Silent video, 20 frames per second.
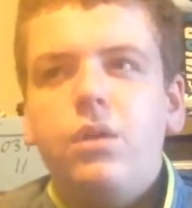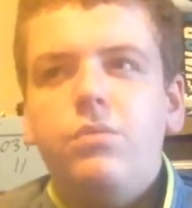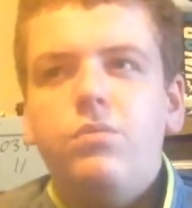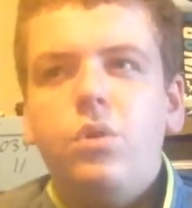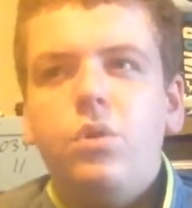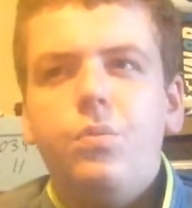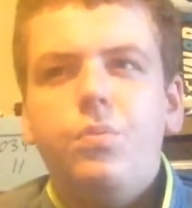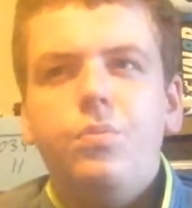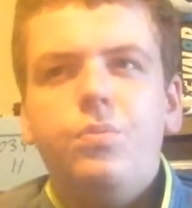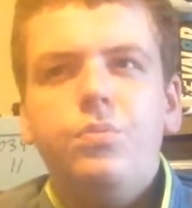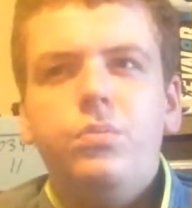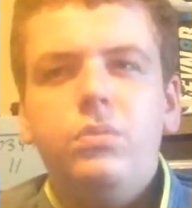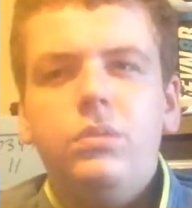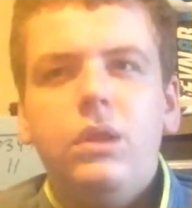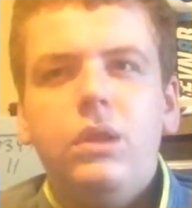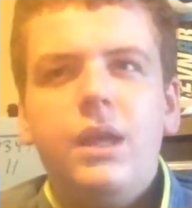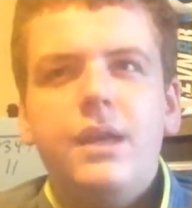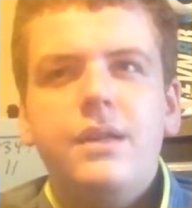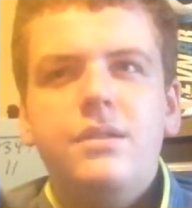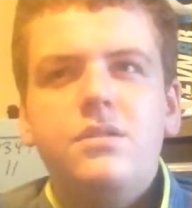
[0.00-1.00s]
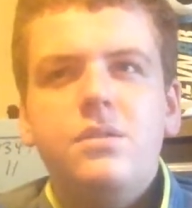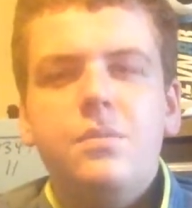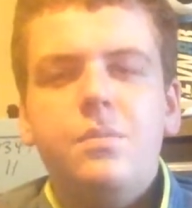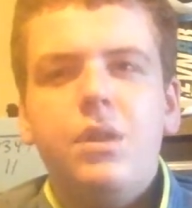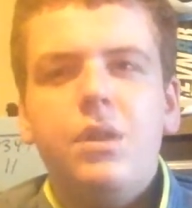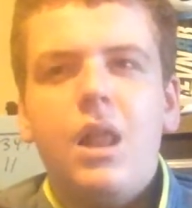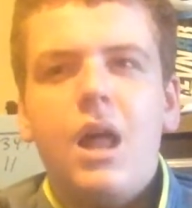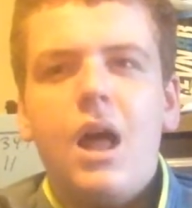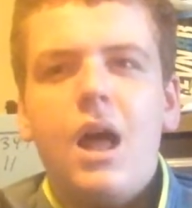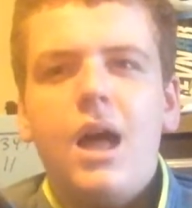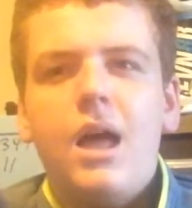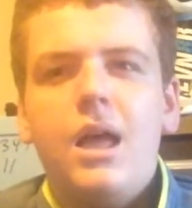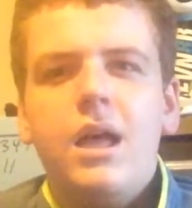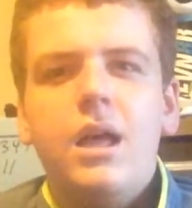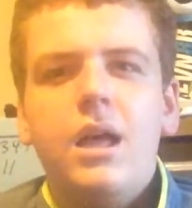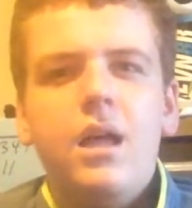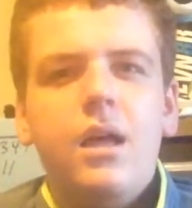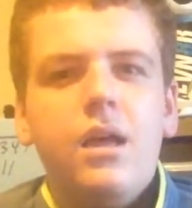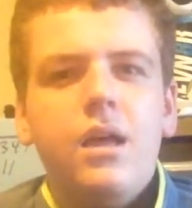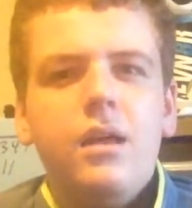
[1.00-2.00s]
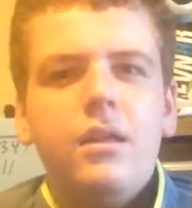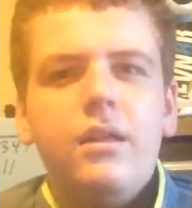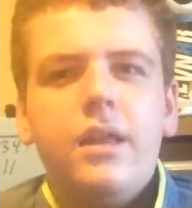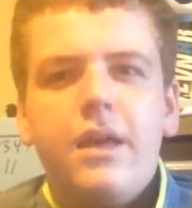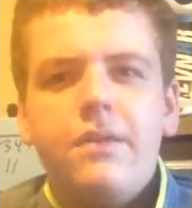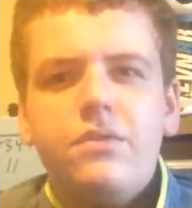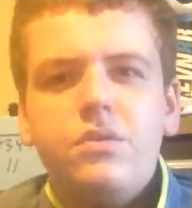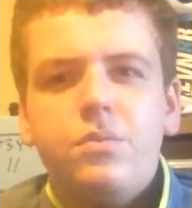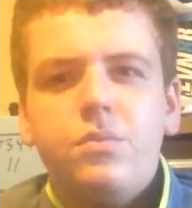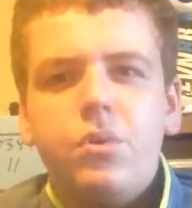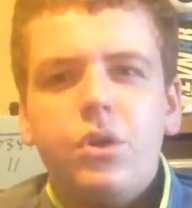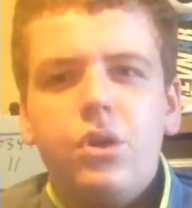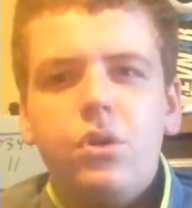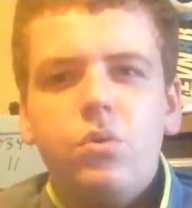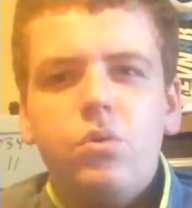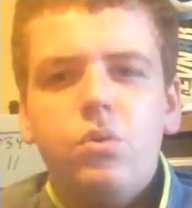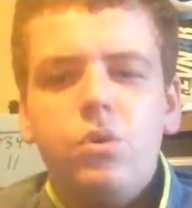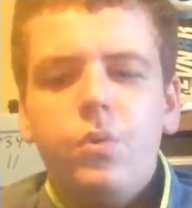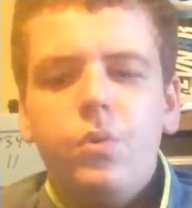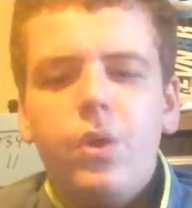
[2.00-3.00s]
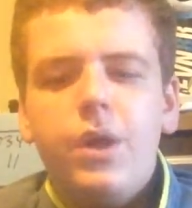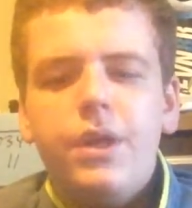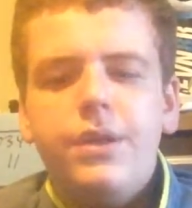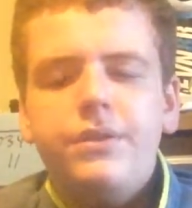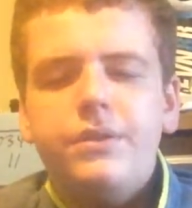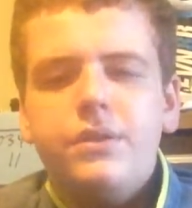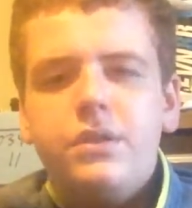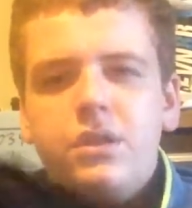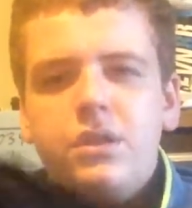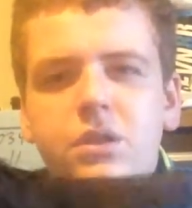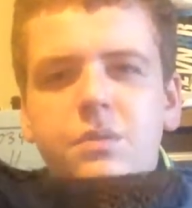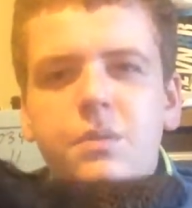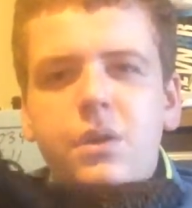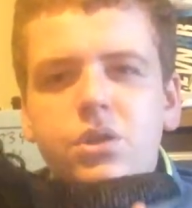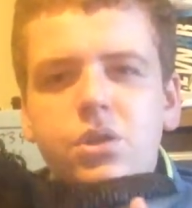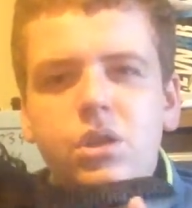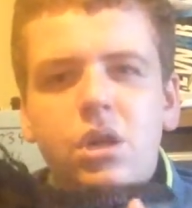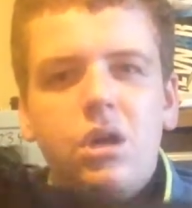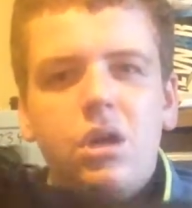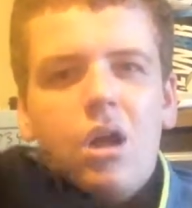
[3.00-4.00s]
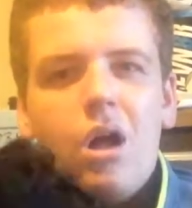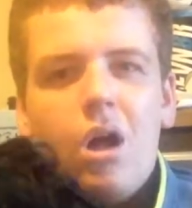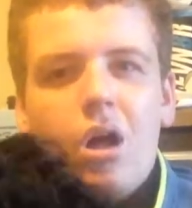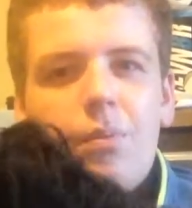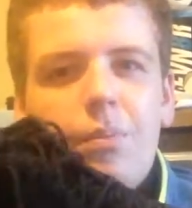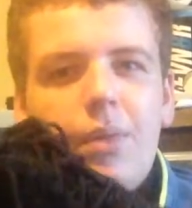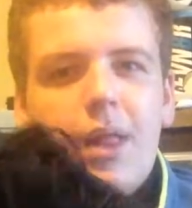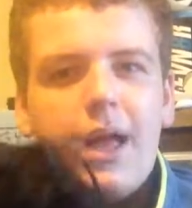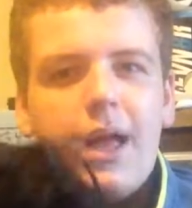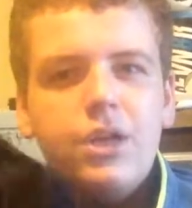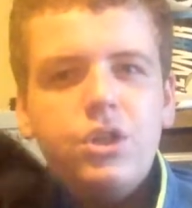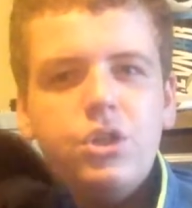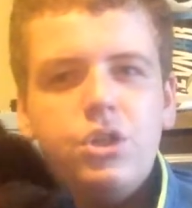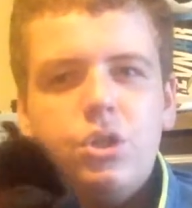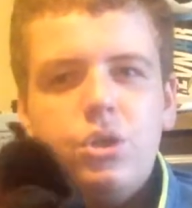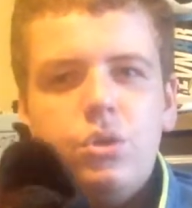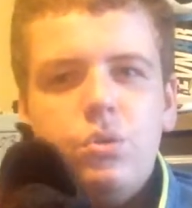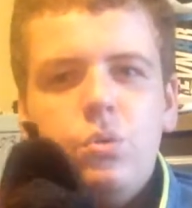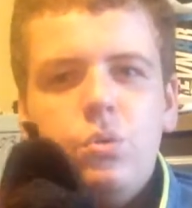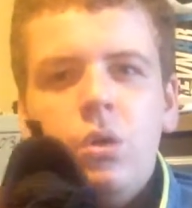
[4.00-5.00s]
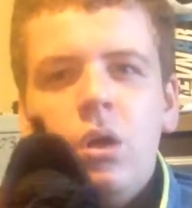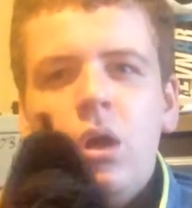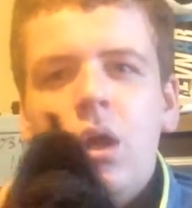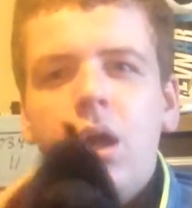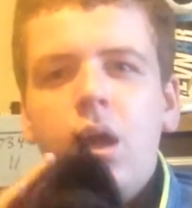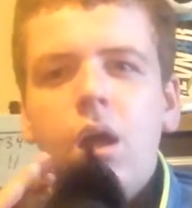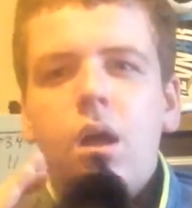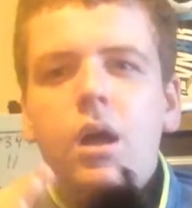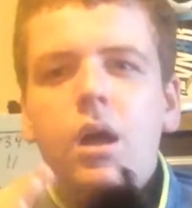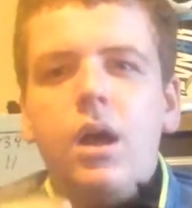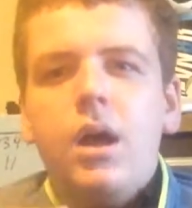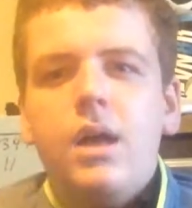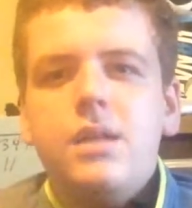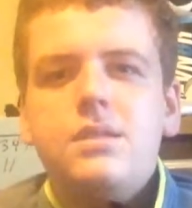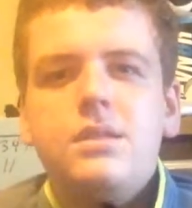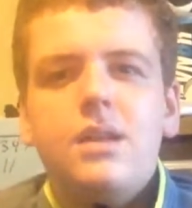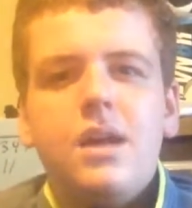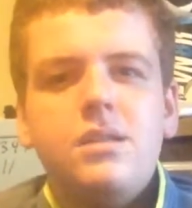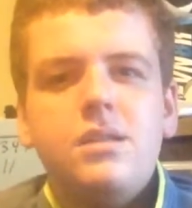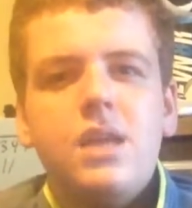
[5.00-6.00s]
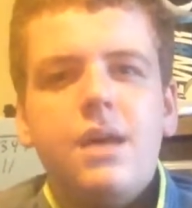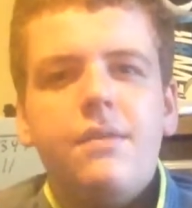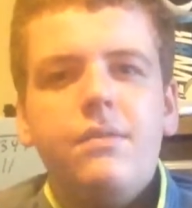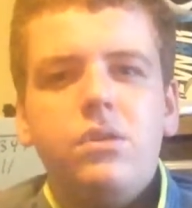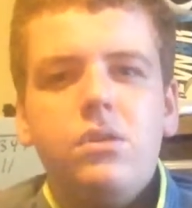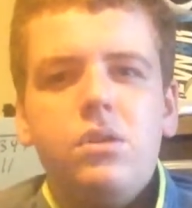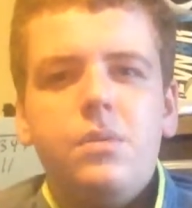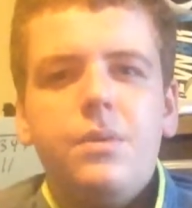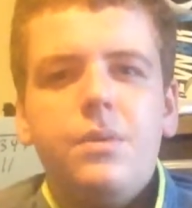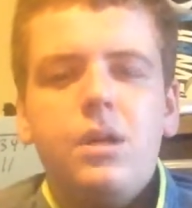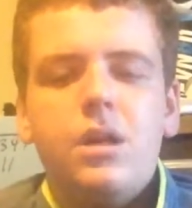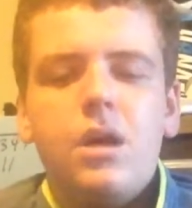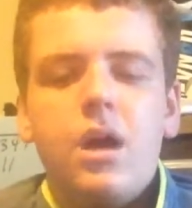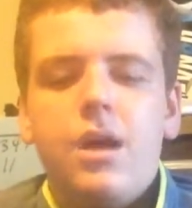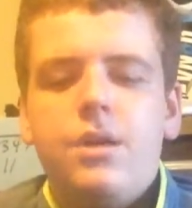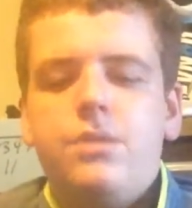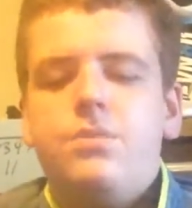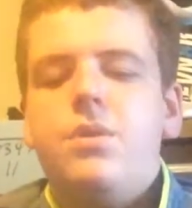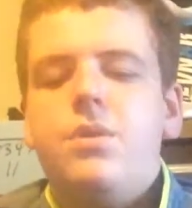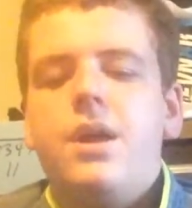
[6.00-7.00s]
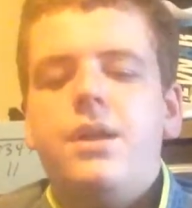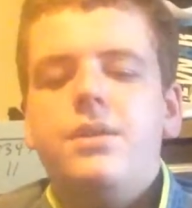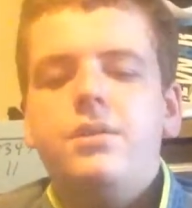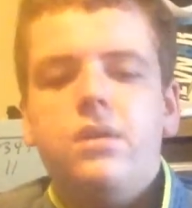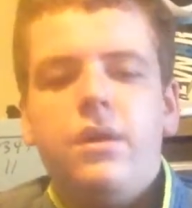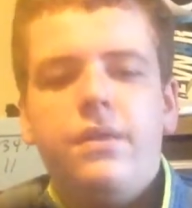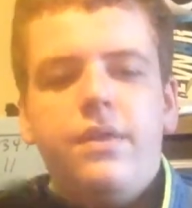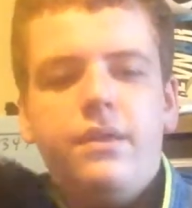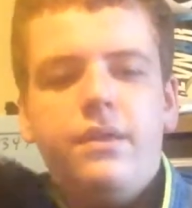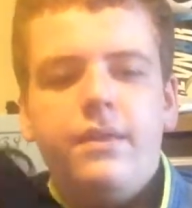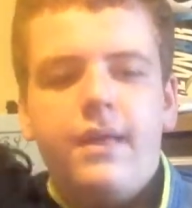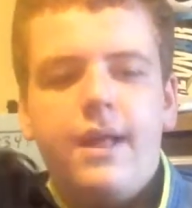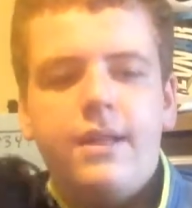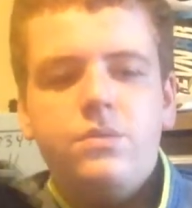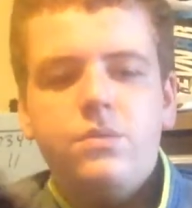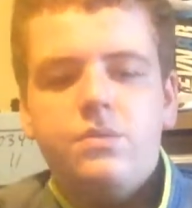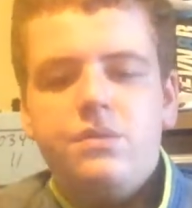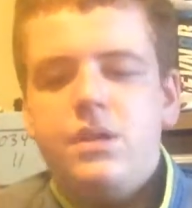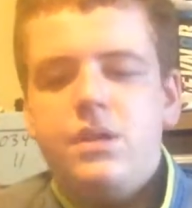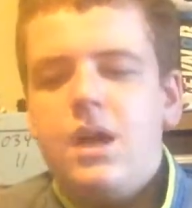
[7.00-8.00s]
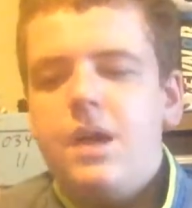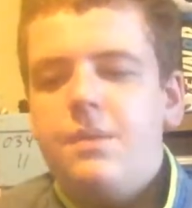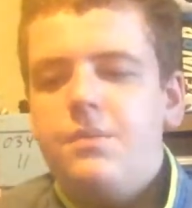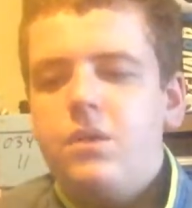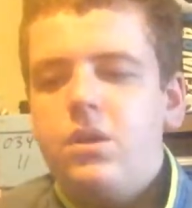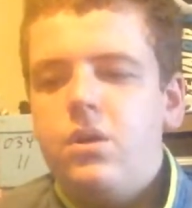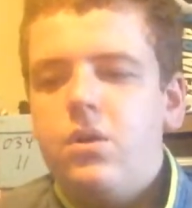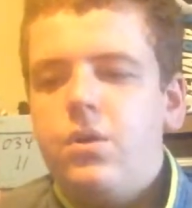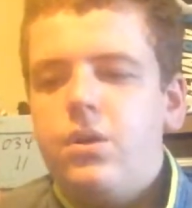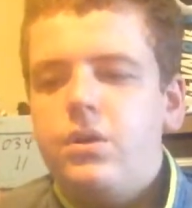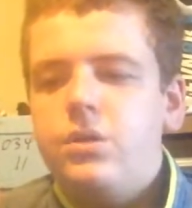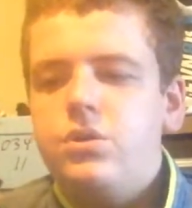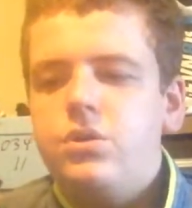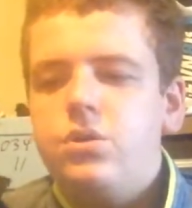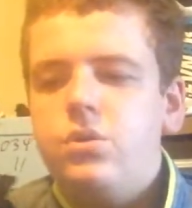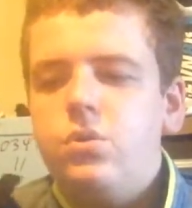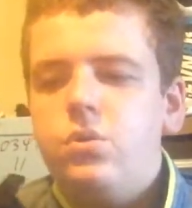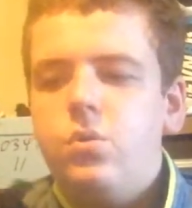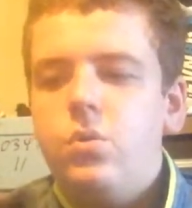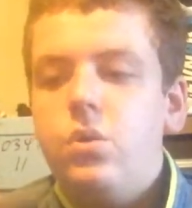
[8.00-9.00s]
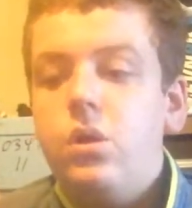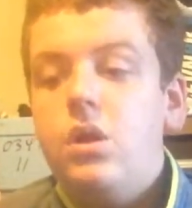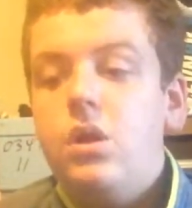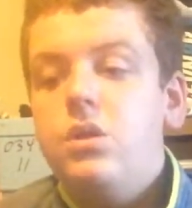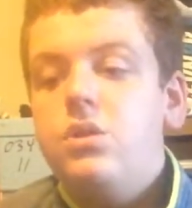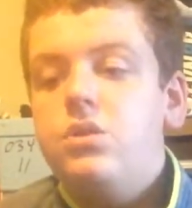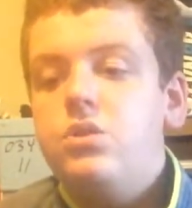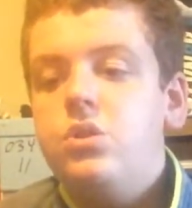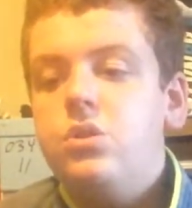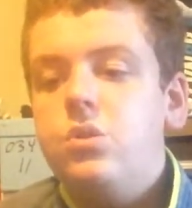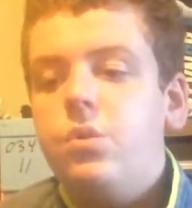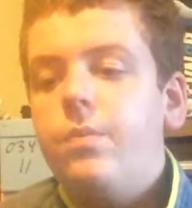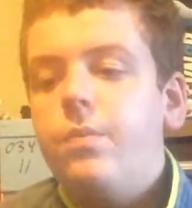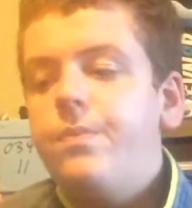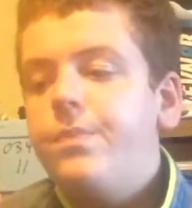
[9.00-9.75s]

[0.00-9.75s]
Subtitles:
Rope Lace Supply, they have some pretty cool ones, and especially on an all black shoe, it's nice to have a little bit of contrast. So I think that's what I'm going to do.